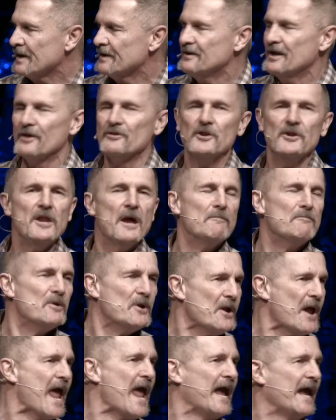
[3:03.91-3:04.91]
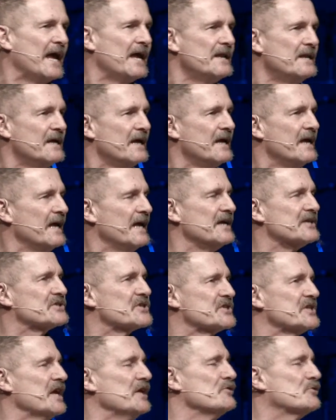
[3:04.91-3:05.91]
Now, the number eight is
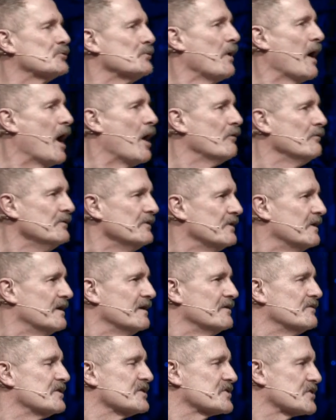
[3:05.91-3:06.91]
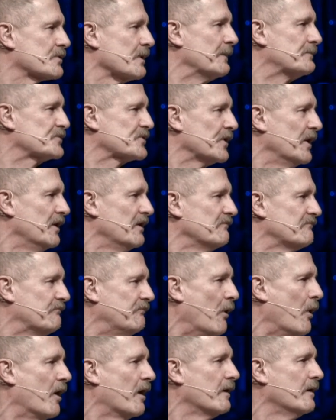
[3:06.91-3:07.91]
seen throughout the scripture
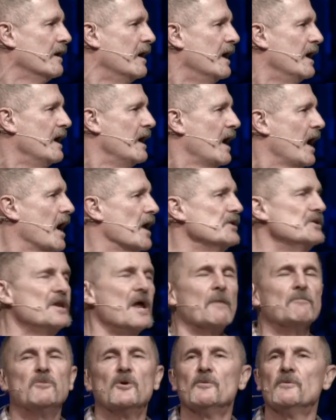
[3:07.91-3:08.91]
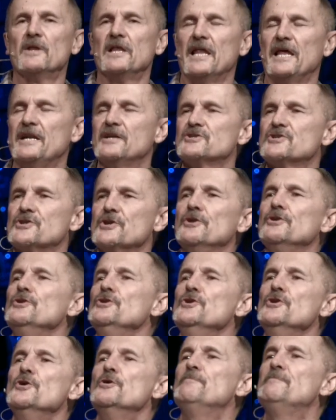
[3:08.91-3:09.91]
for a number related to
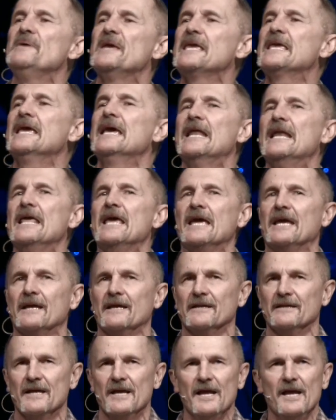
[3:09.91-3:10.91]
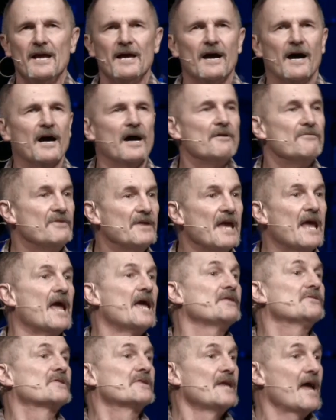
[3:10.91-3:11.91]
new beginning. The
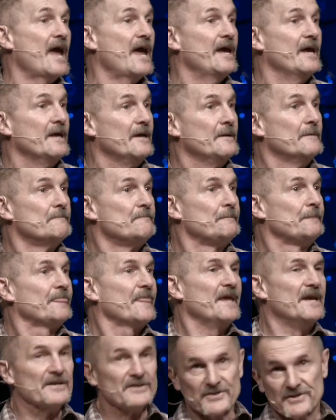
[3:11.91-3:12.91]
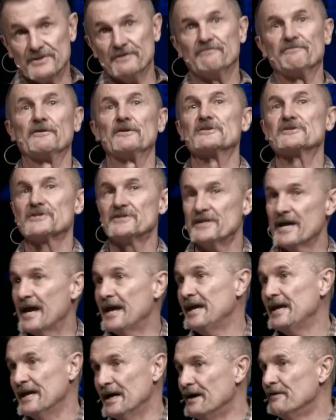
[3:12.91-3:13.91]
eighth day is the first
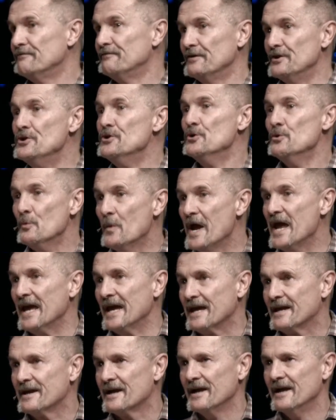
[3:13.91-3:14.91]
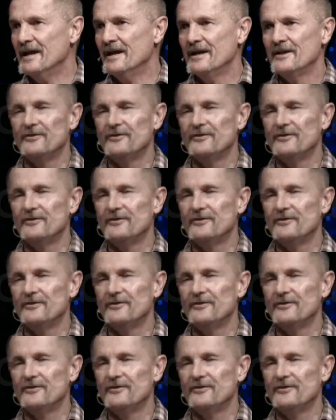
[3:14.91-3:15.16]
day of a new week.